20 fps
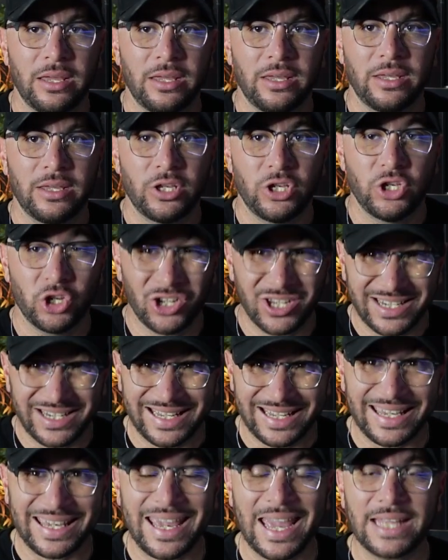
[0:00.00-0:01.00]
You're going to
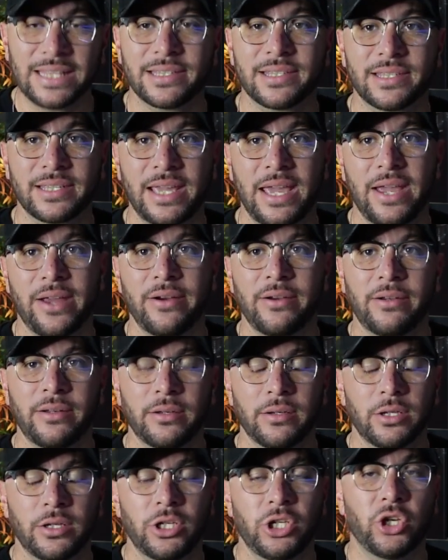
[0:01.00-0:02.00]
get scared,
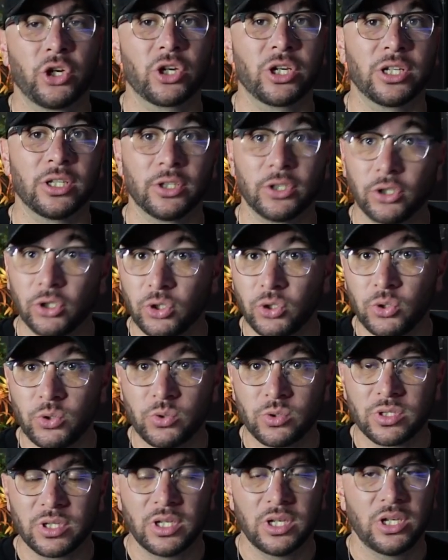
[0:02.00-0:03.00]
you're going to
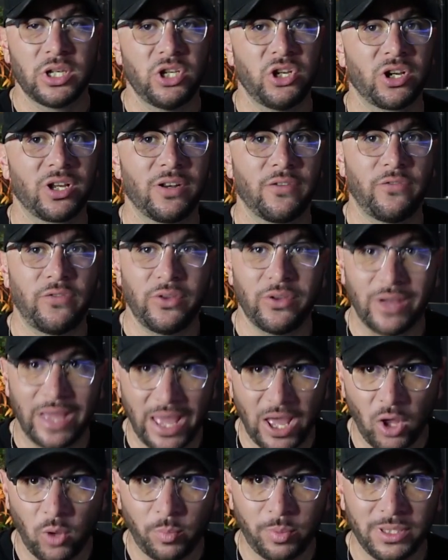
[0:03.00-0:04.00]
lose, you're going to feel
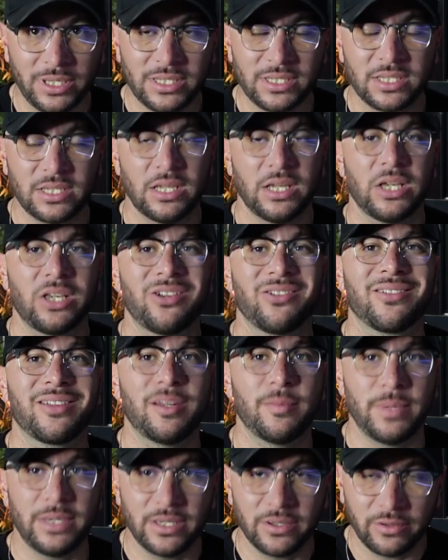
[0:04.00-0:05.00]
helpless, you're going to
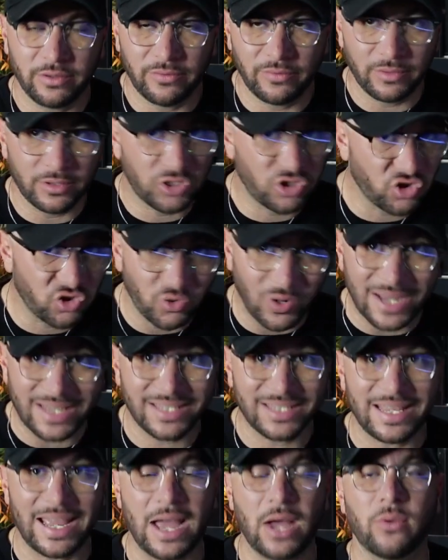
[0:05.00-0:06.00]
be
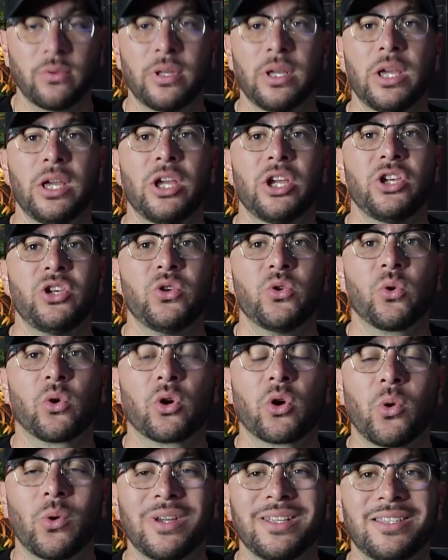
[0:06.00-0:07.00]
stressed out, you're
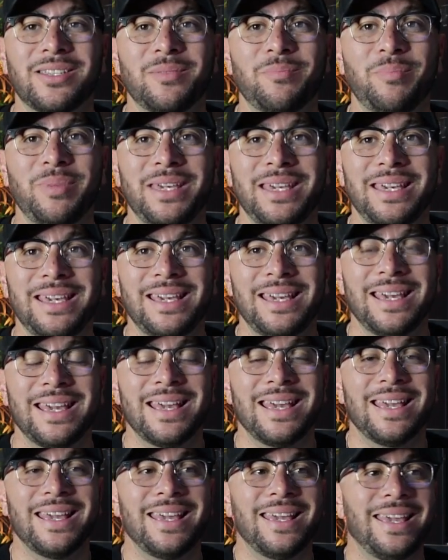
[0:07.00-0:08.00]
going to be
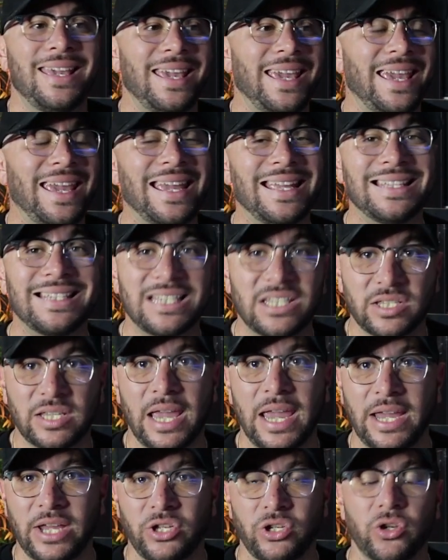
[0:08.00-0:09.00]

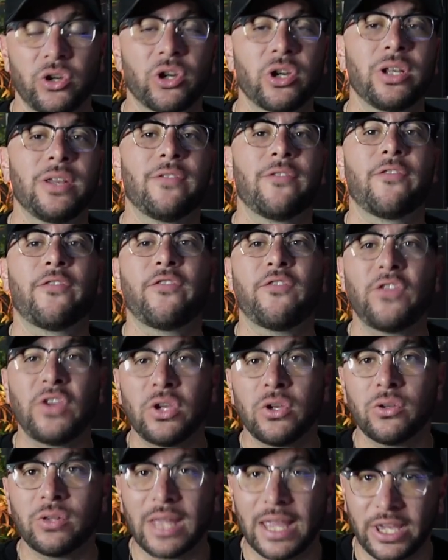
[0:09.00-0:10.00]
insane. You're going to
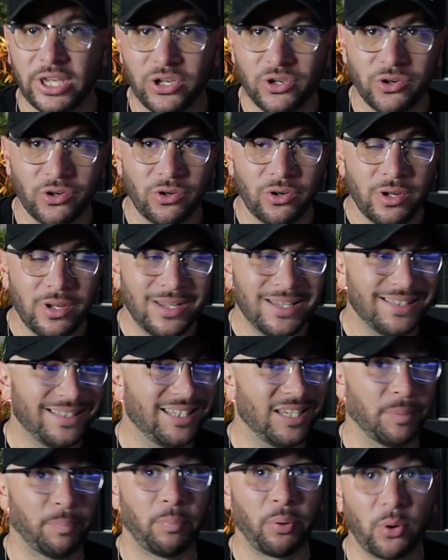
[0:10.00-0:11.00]
feel like you're
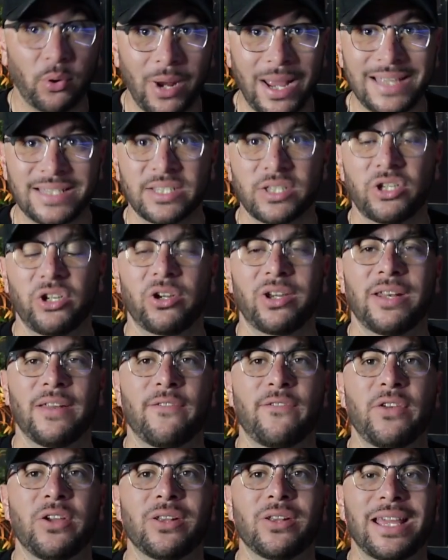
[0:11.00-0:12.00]
depressed. You're going to
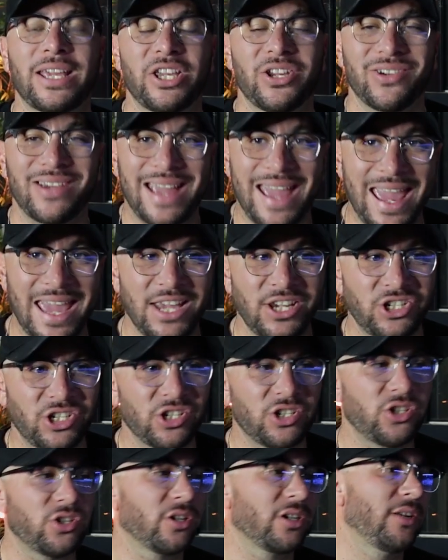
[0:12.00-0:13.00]
feel like you're
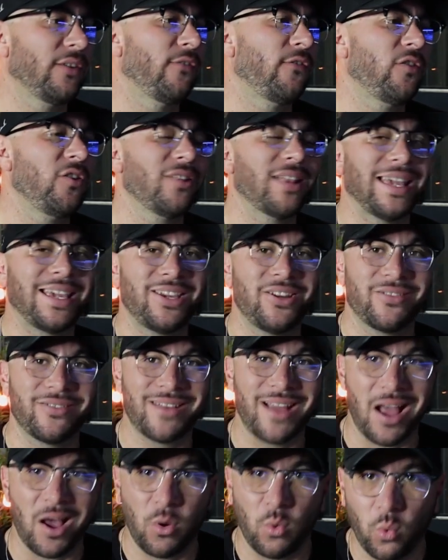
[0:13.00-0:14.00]
anxious. You're going to feel like you're
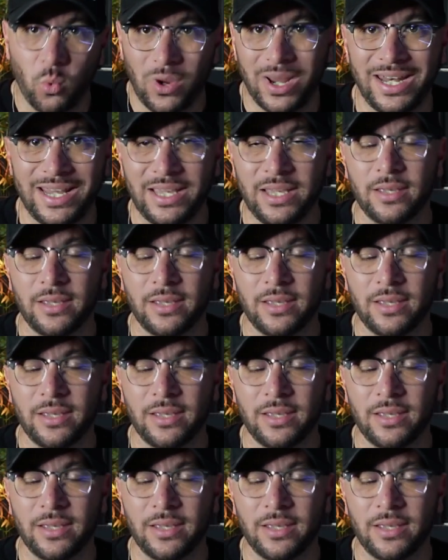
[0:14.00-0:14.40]
not winning.